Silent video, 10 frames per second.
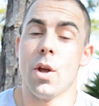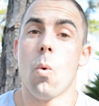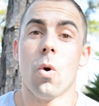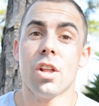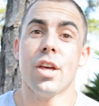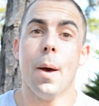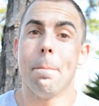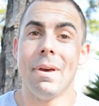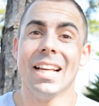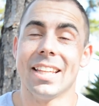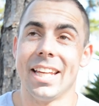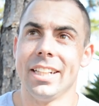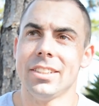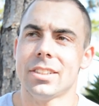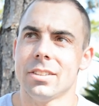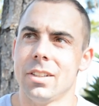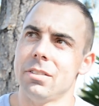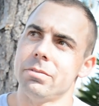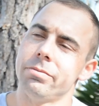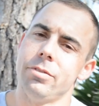One of the big things,
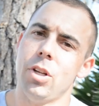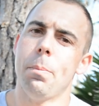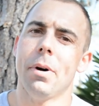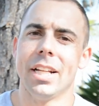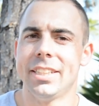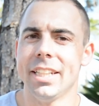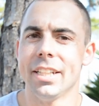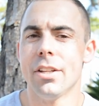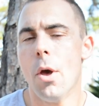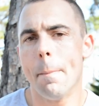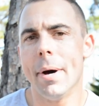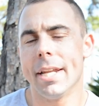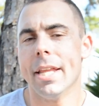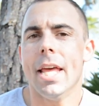well, no pun intended, but